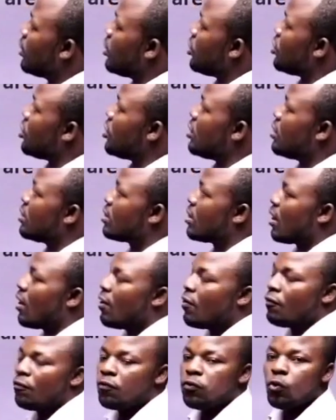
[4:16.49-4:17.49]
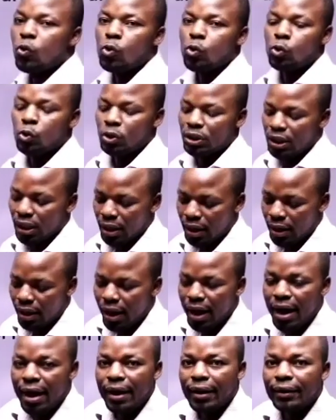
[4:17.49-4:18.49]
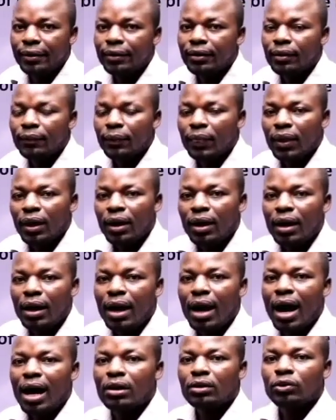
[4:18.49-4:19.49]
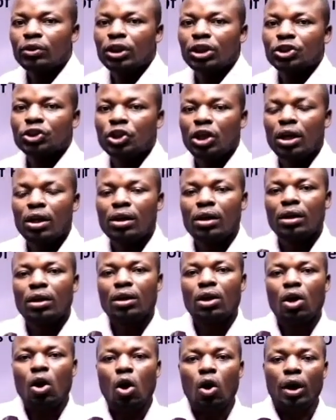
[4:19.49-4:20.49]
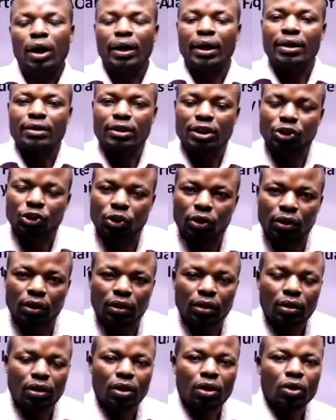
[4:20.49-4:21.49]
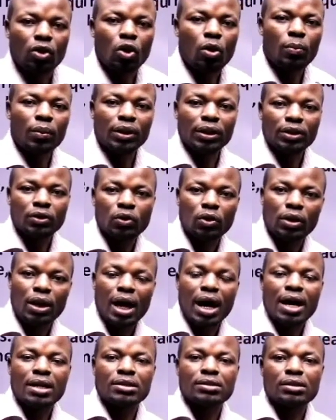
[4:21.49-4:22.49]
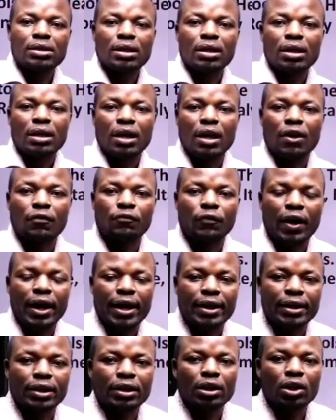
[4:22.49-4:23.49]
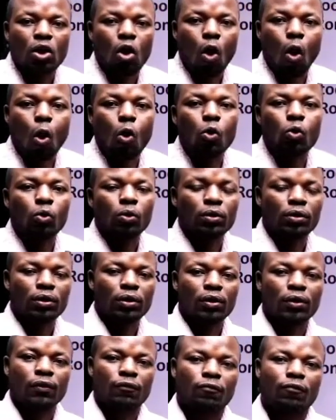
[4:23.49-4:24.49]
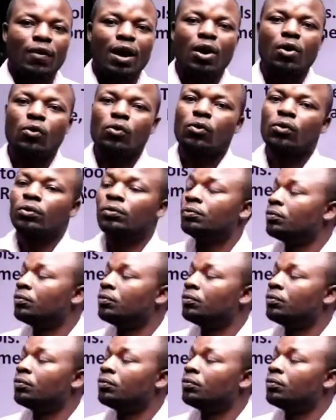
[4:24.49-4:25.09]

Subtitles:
is Food and Agriculture Organization, commonly known as FAO or FAO.